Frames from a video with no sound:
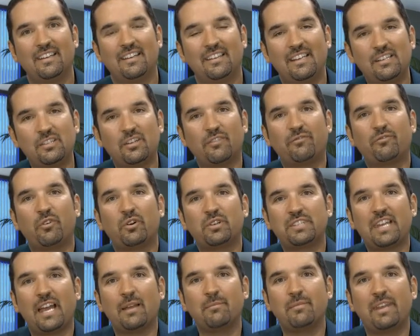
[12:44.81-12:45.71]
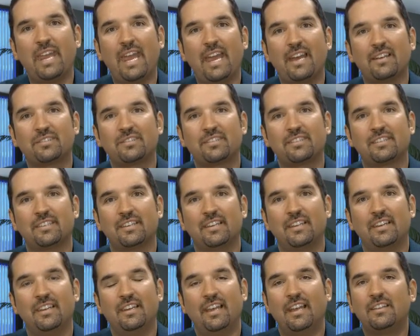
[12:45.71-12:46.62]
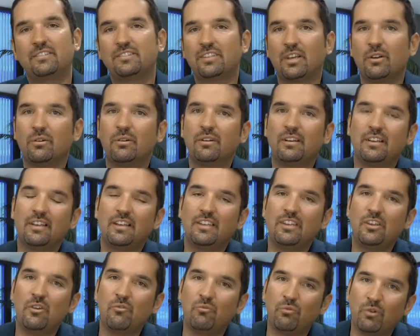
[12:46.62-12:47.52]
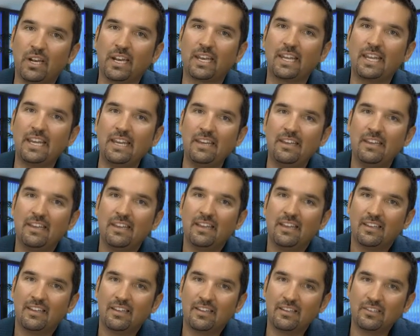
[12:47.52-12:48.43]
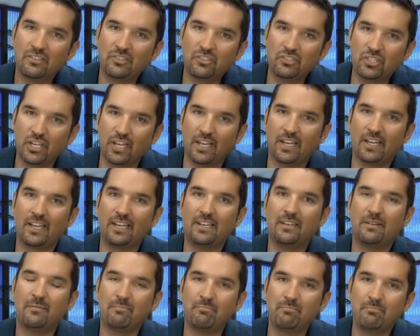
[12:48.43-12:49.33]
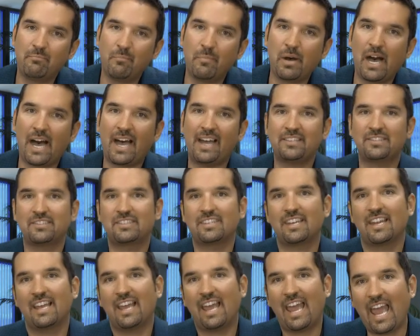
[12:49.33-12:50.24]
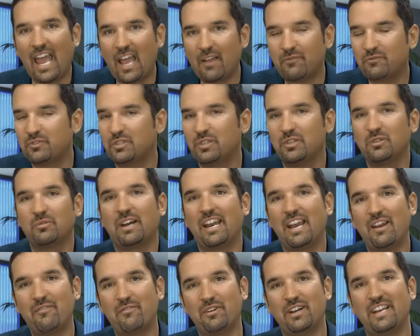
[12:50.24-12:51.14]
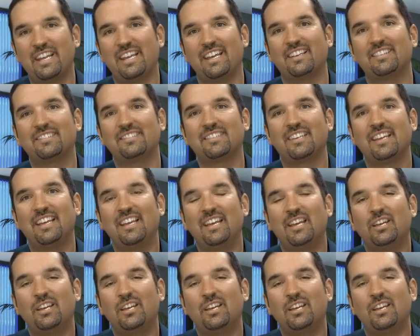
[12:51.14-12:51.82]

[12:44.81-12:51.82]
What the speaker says: These are first-time guests. And so you really should, must, have to, whatever it is,